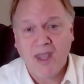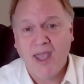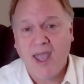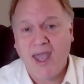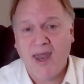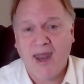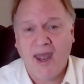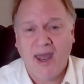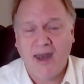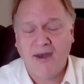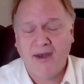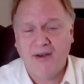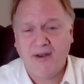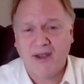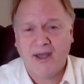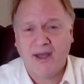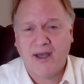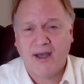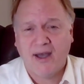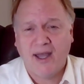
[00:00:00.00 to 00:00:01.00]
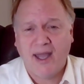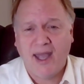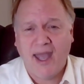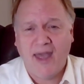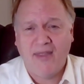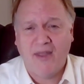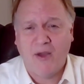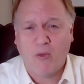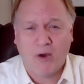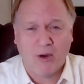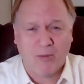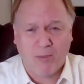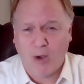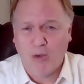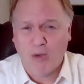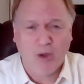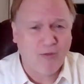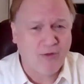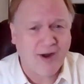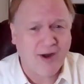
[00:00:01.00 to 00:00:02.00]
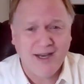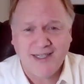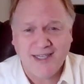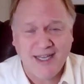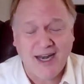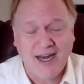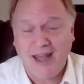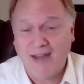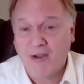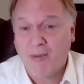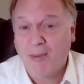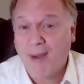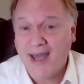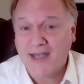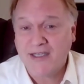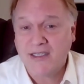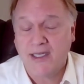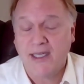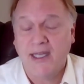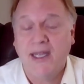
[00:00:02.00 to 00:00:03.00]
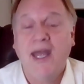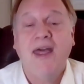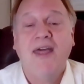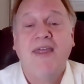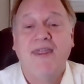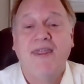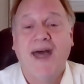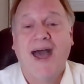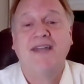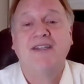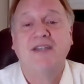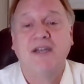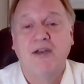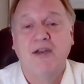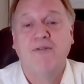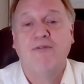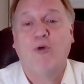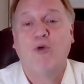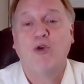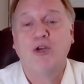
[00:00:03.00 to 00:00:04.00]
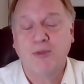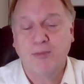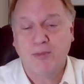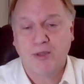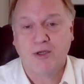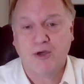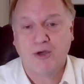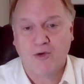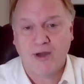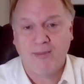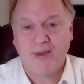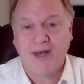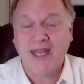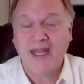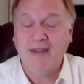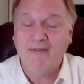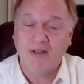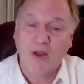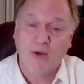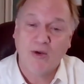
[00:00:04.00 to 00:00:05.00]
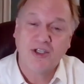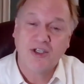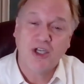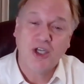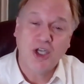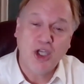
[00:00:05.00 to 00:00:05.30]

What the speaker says: that we're both over 18 and have capacity. That's an enforceable agreement, even though it's